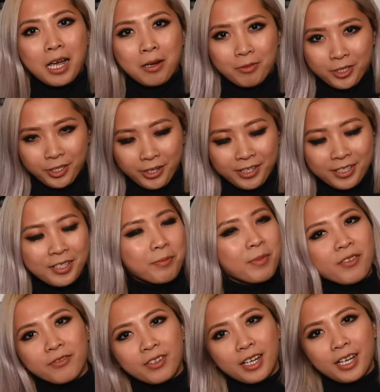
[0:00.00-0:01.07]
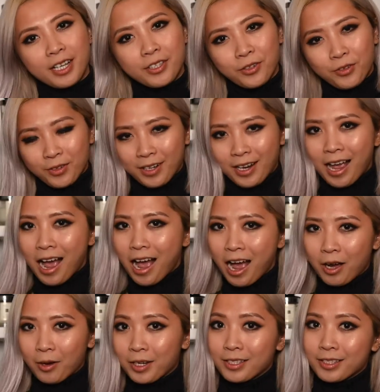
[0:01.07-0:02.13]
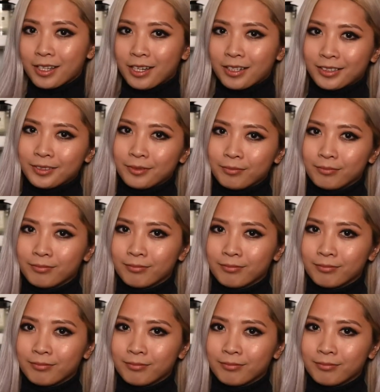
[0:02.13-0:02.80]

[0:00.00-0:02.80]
I'm sharing some advice on how I started